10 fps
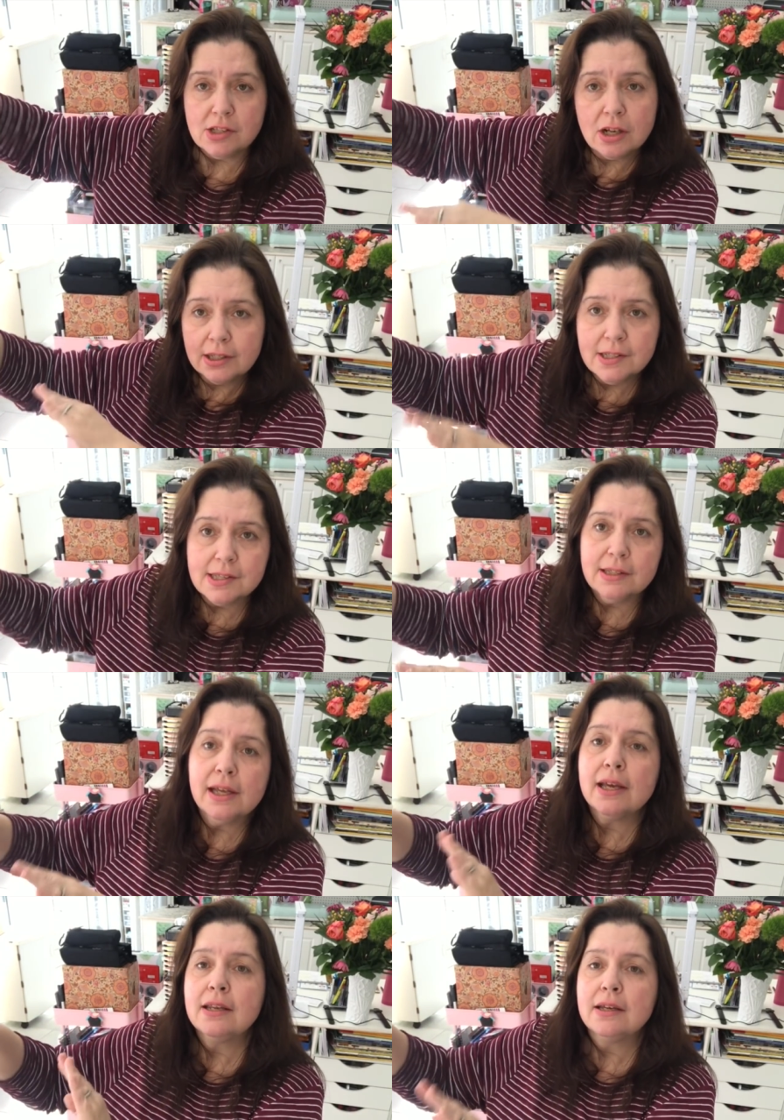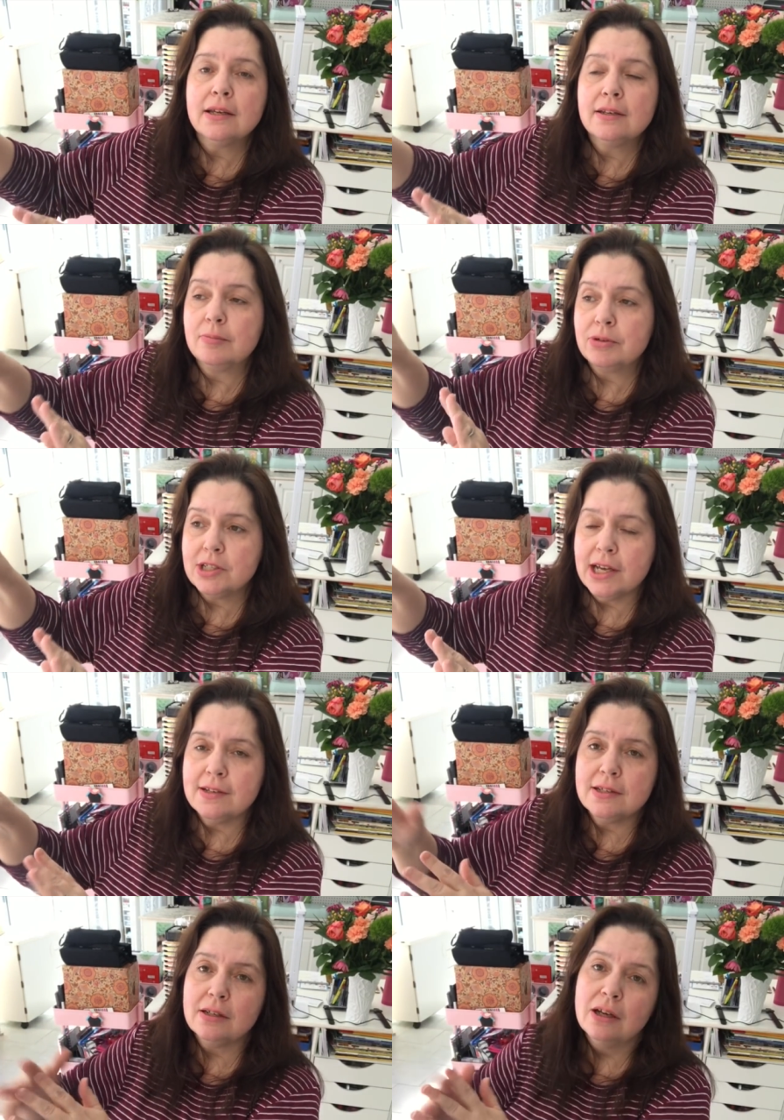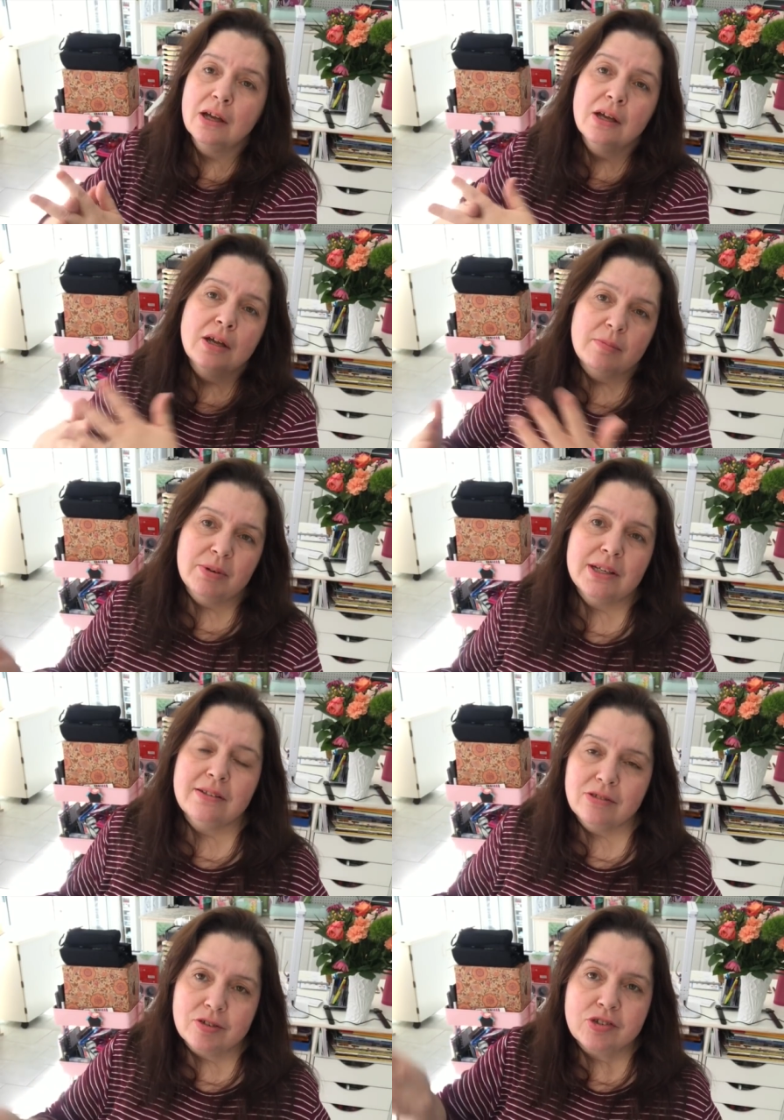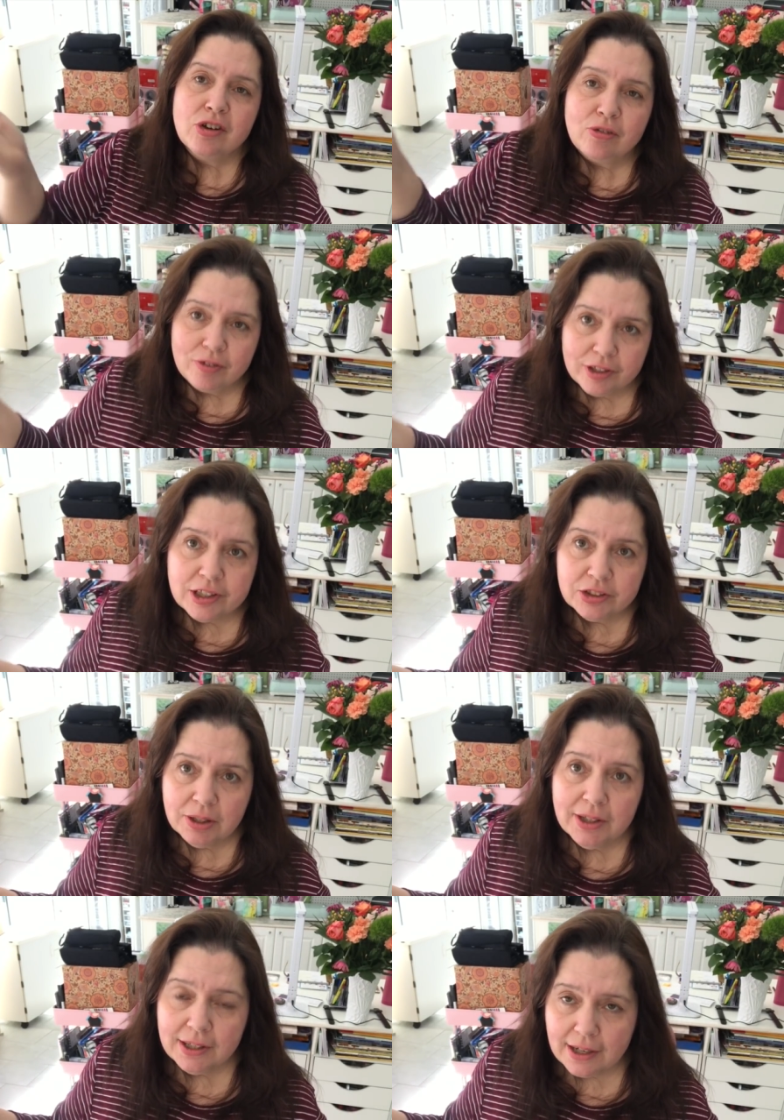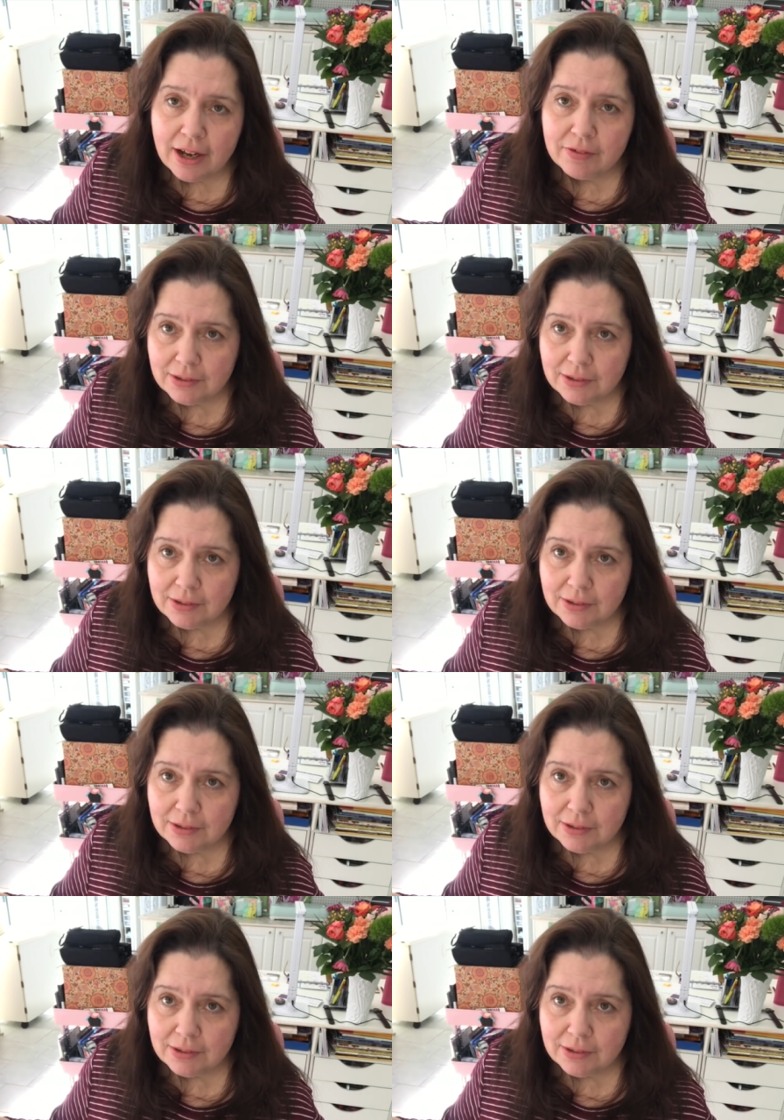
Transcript: It's all insulated and protected, but there's no finish right now.